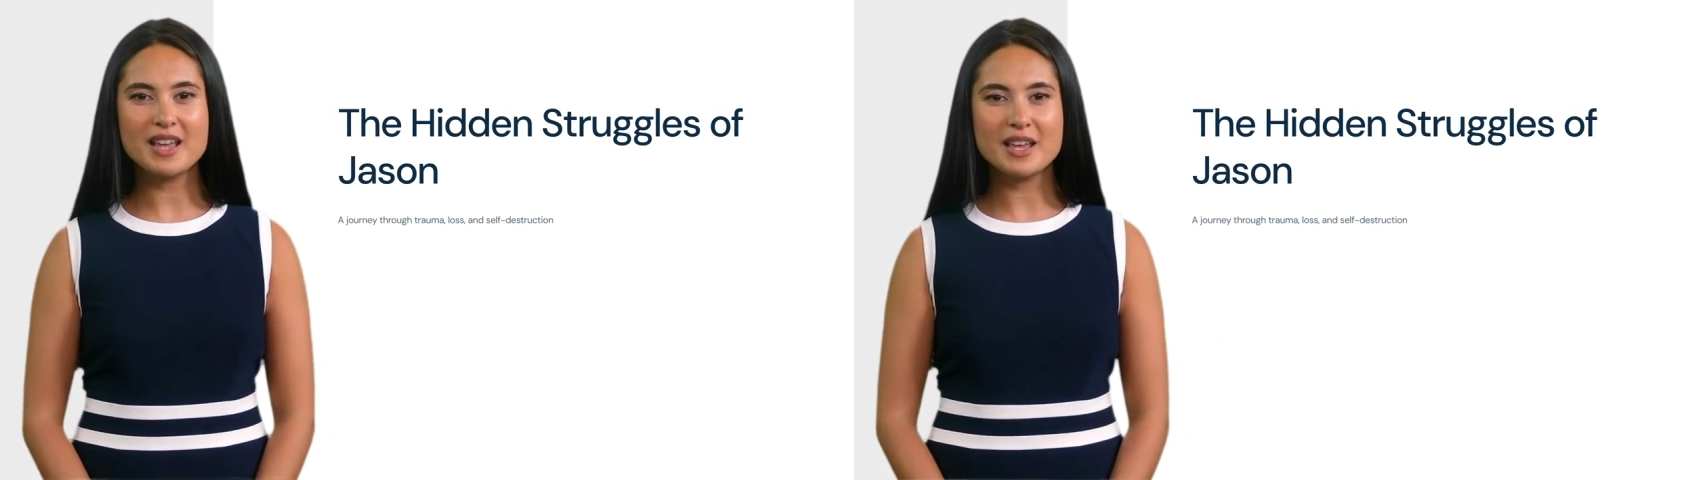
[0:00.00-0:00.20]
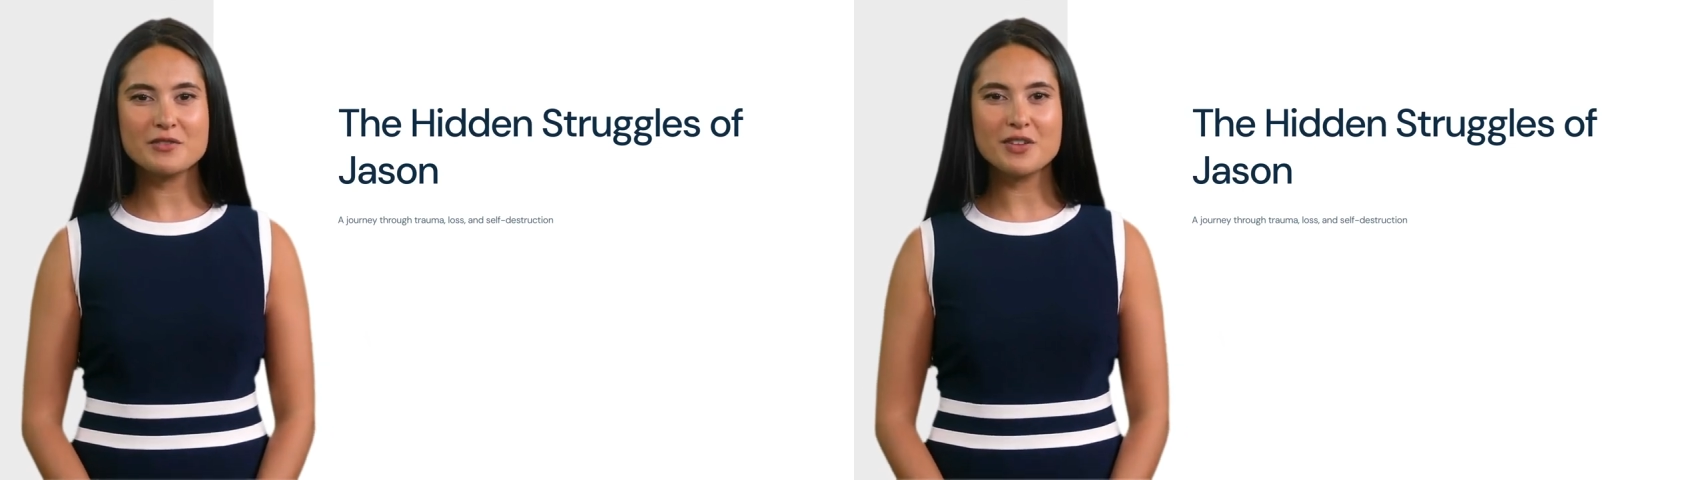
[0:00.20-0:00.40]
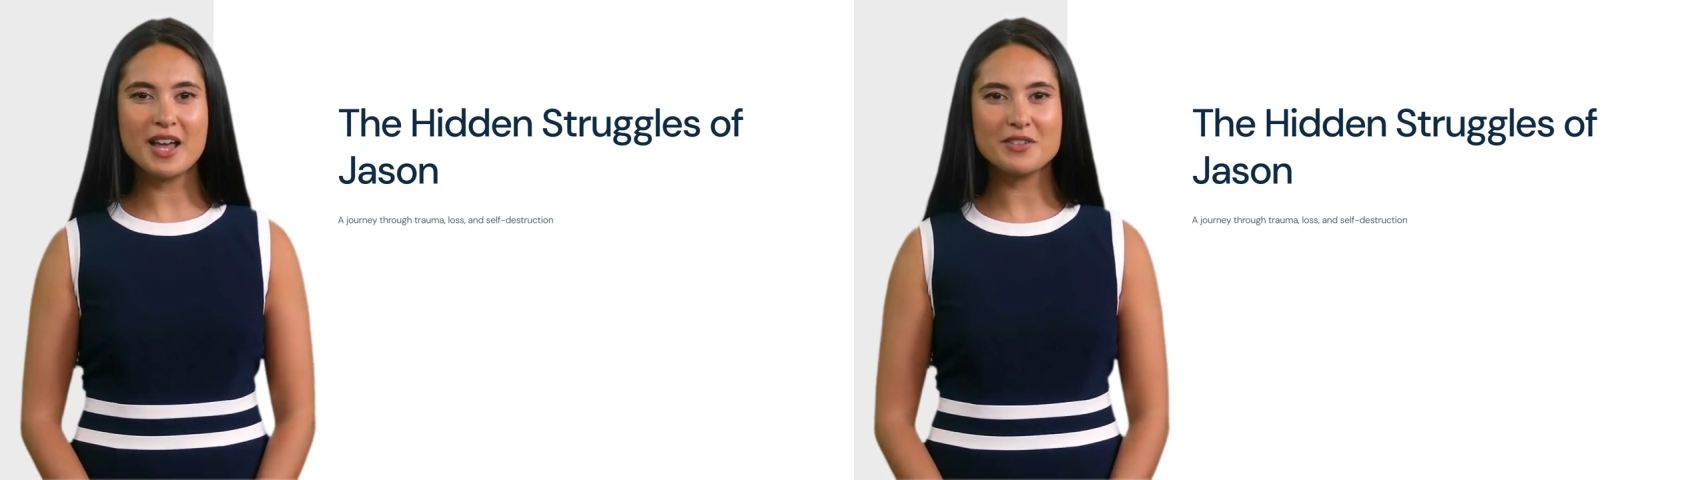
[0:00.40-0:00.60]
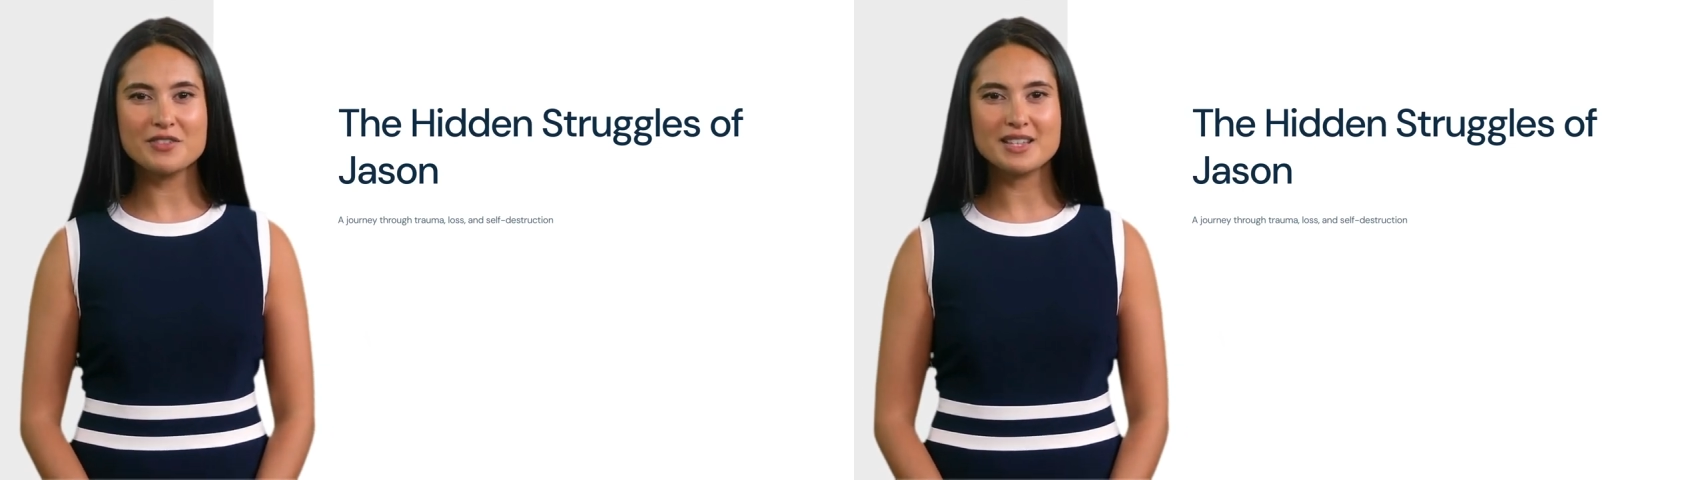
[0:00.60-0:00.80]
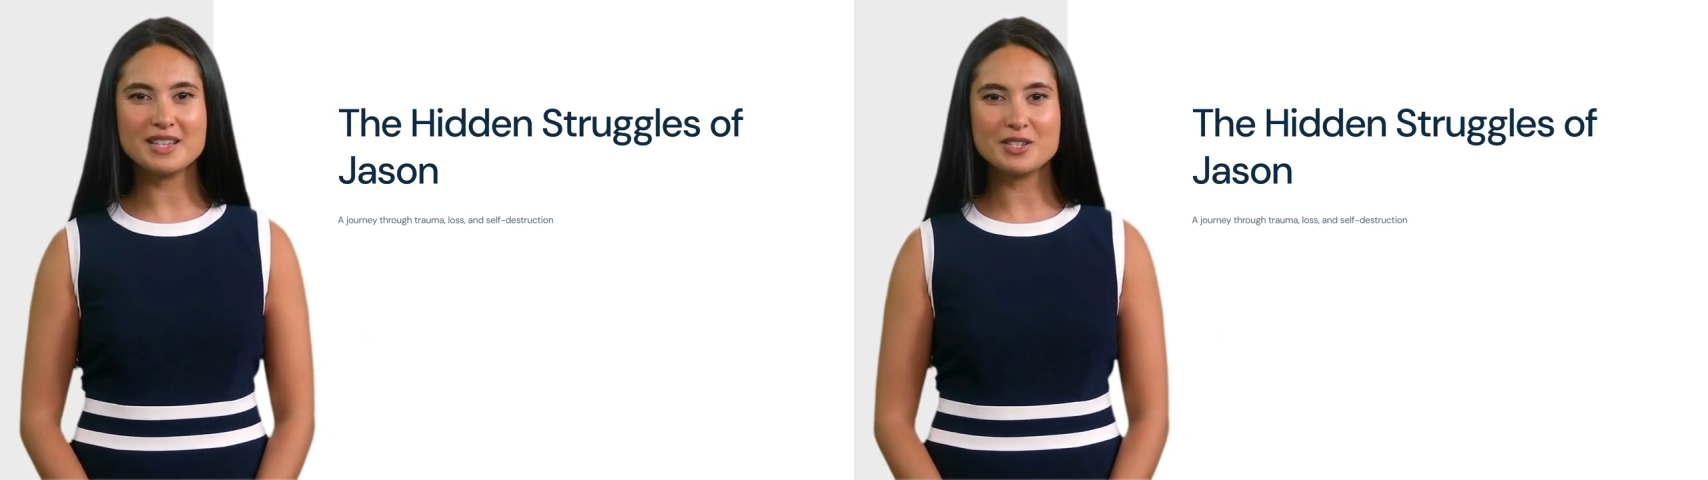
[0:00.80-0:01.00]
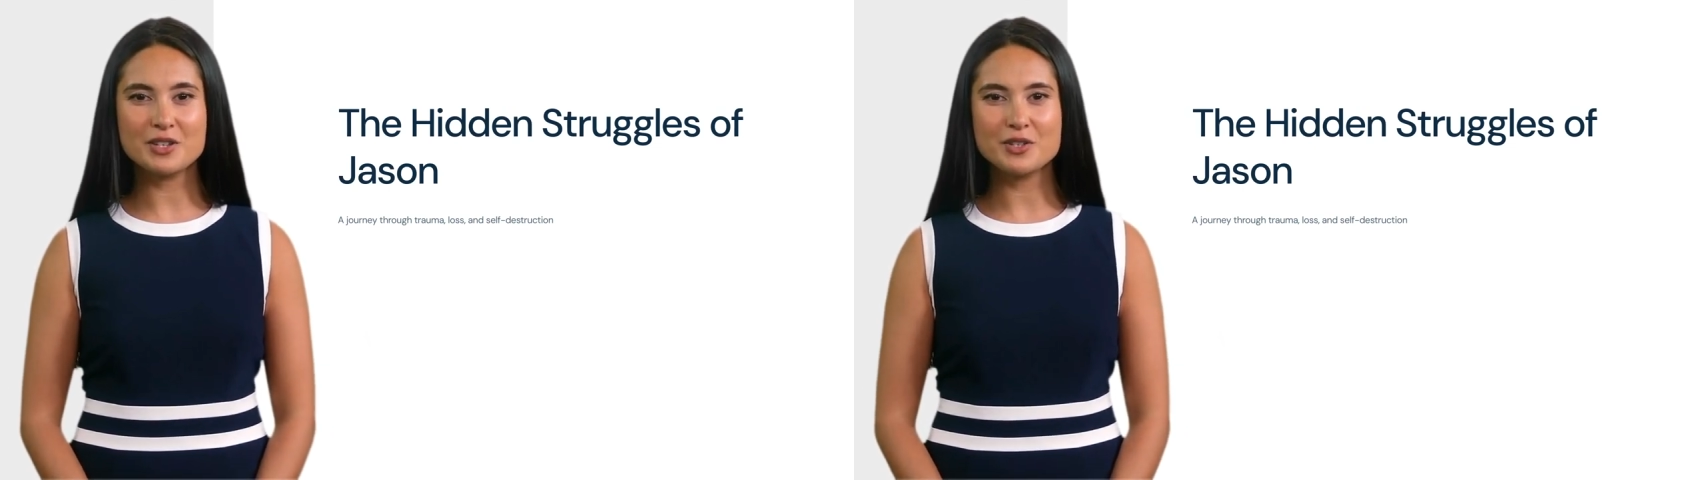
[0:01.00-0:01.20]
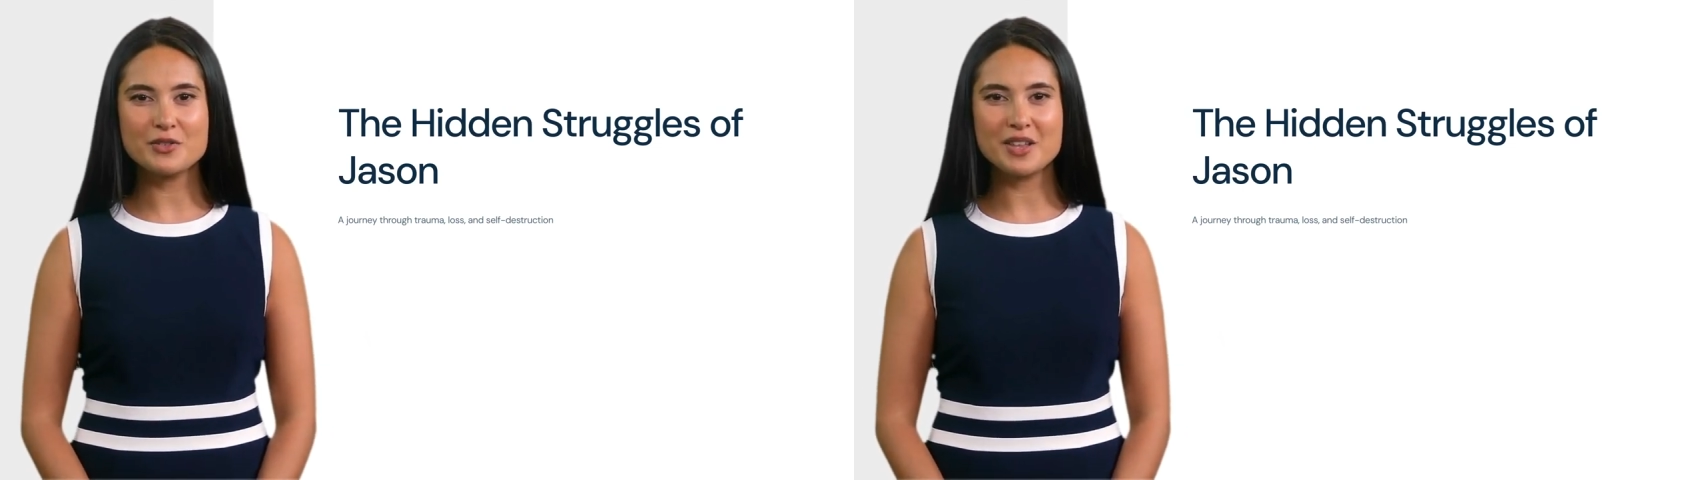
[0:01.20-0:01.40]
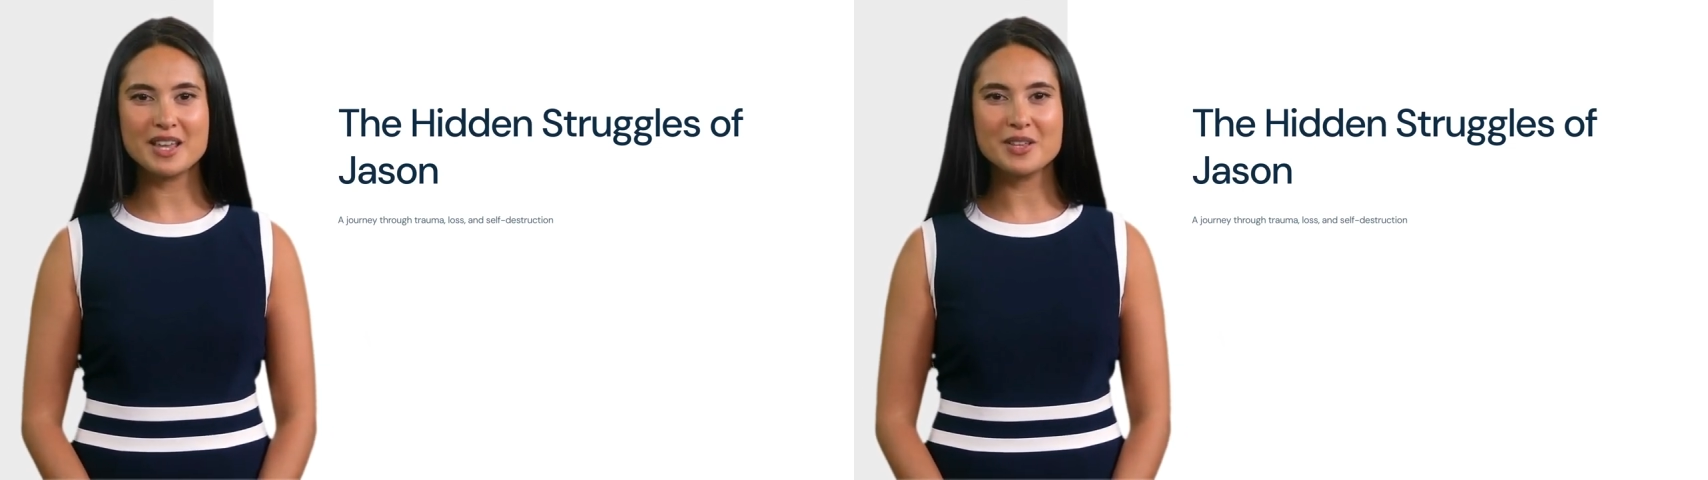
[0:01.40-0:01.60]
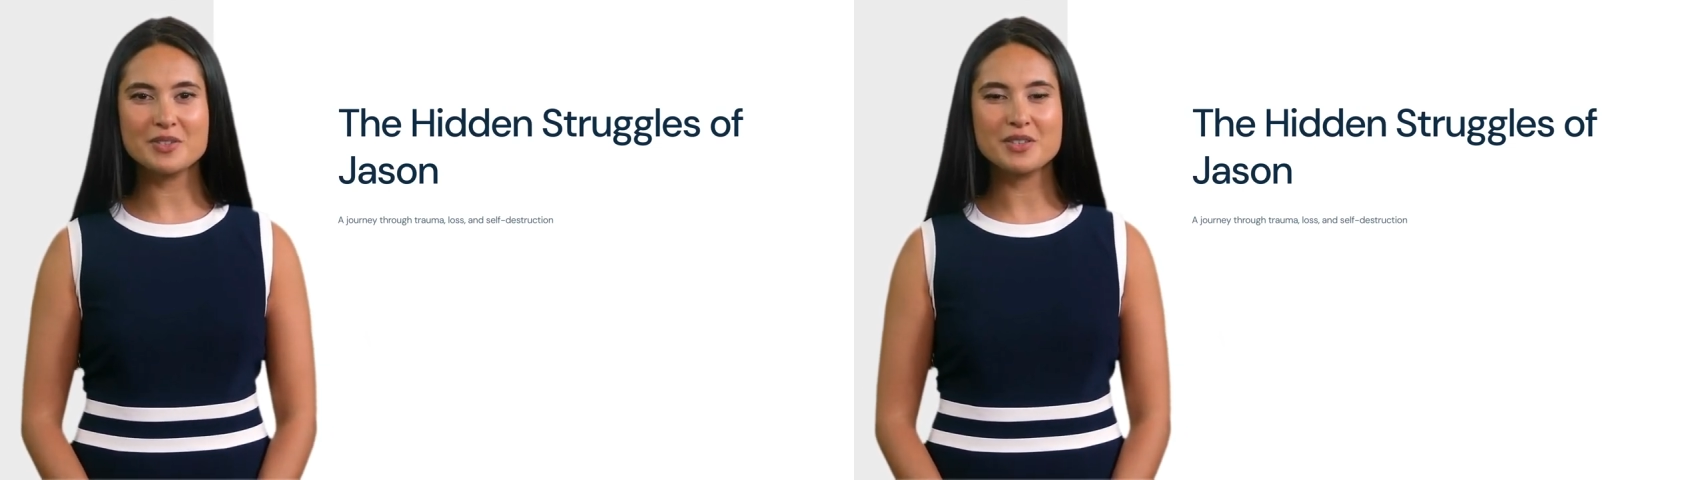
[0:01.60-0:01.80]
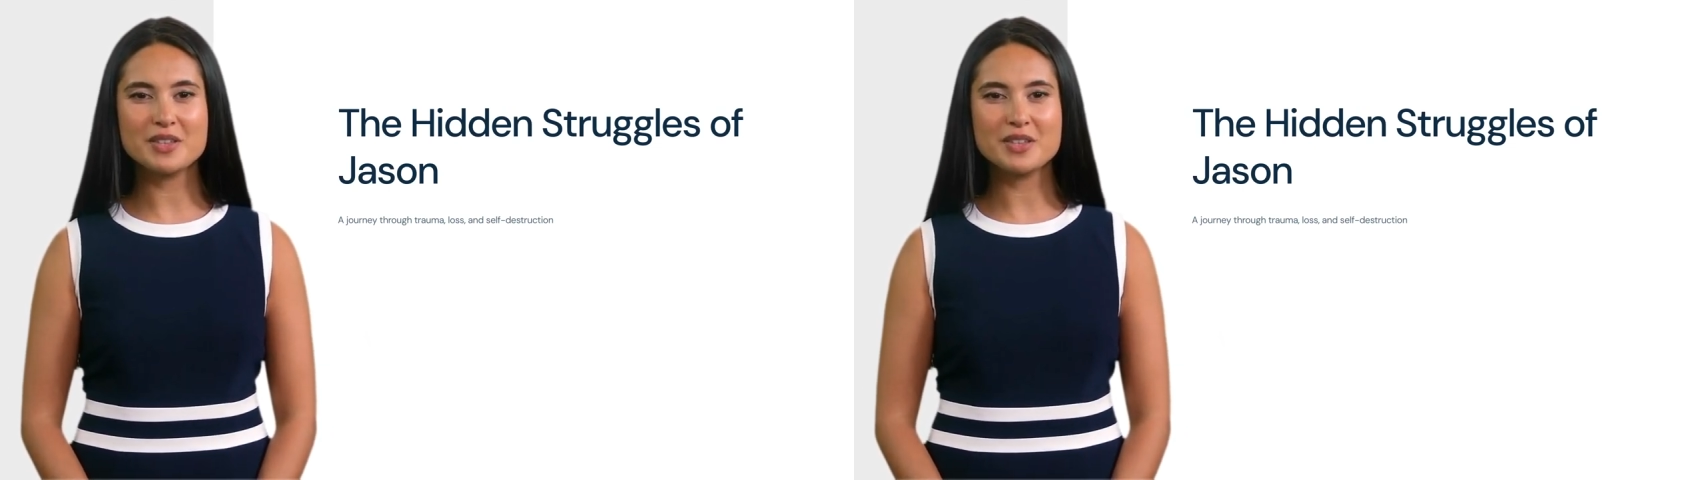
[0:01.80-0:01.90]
his life is deteriorating.